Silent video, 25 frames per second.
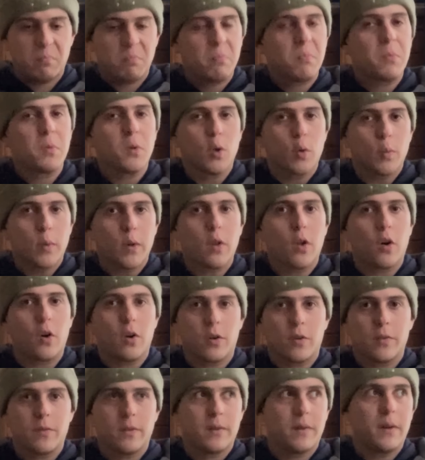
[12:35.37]
a little bit
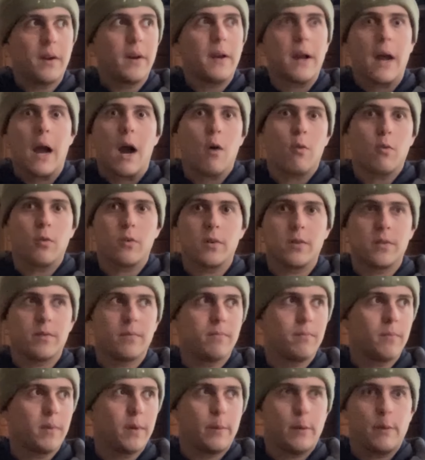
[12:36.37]
longer than an hour
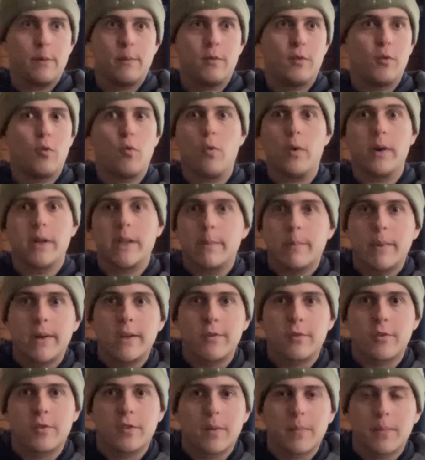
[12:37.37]
and maybe 20
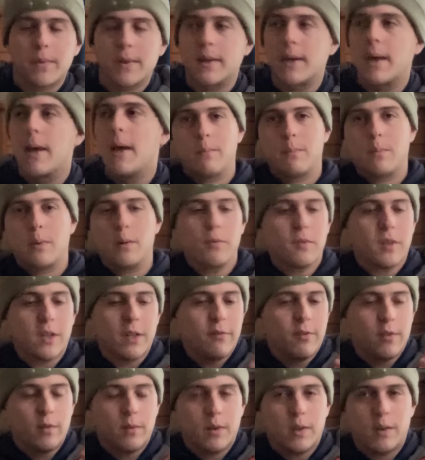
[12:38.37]
minutes or something. But it was
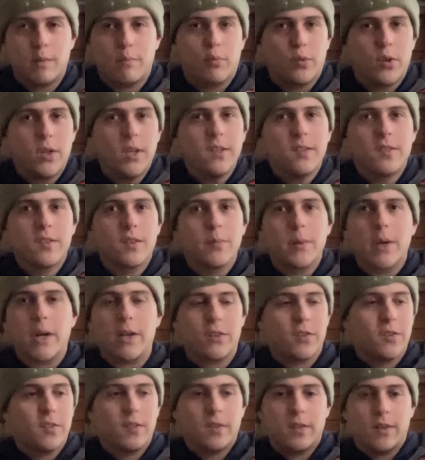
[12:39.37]
kind of like a breeze to me. I
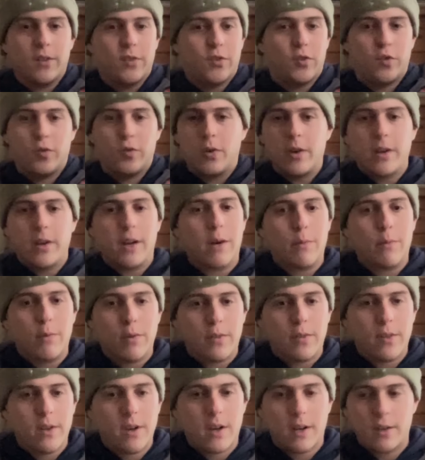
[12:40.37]
just enjoyed
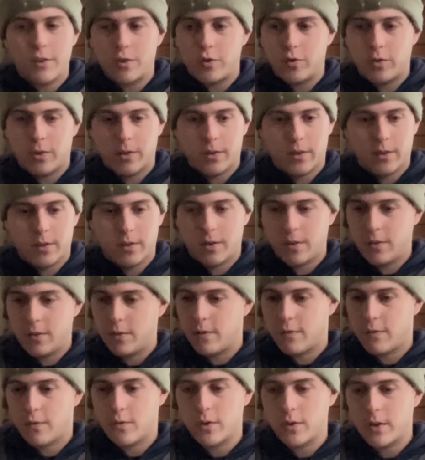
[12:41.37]
everything. I enjoyed the
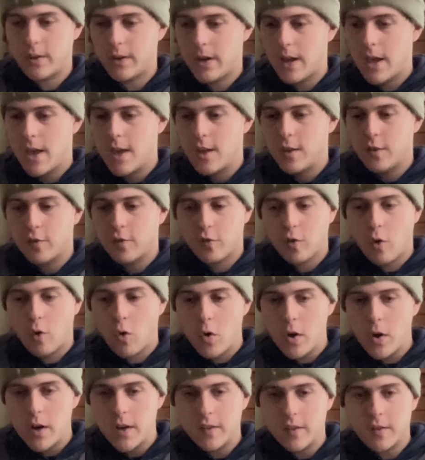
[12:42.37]
different
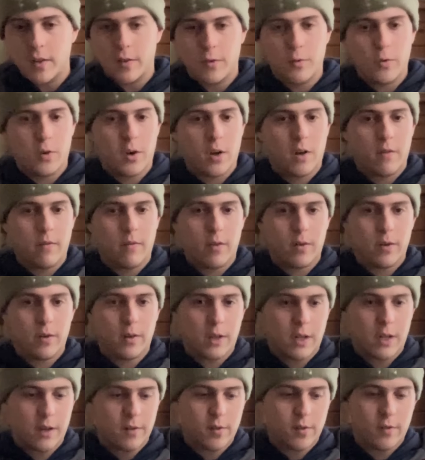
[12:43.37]
stories. They do cover a
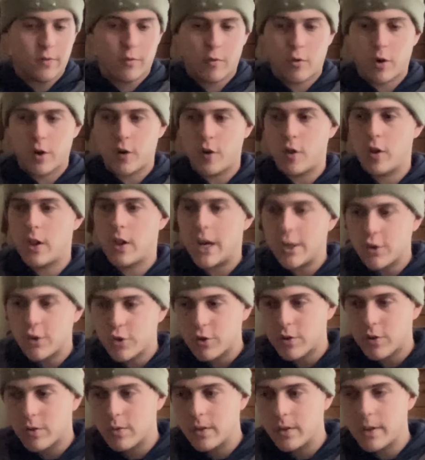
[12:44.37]
lot of stuff
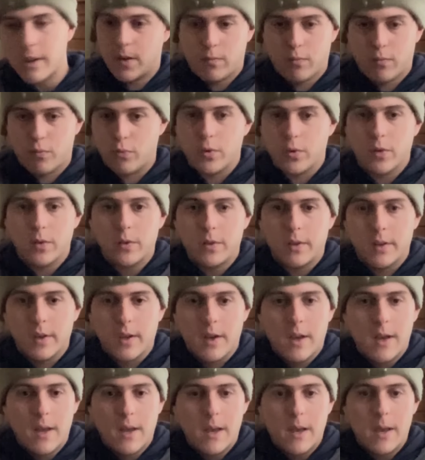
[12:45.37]
chronologically. Really
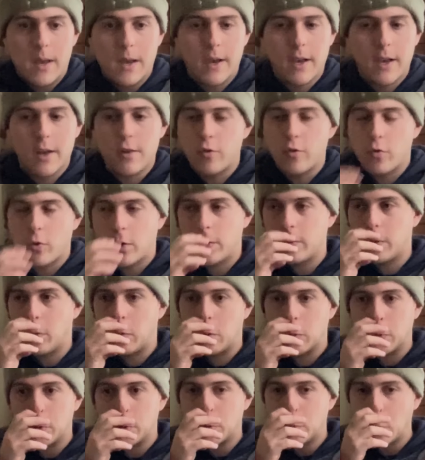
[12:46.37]
enjoyed the
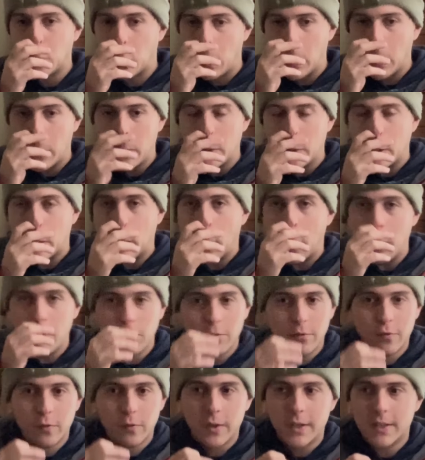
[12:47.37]
whole story, the
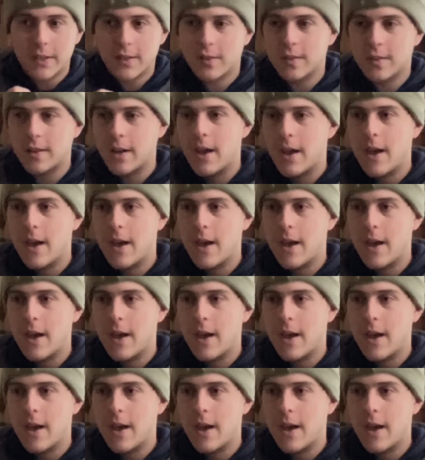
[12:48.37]
conflicts.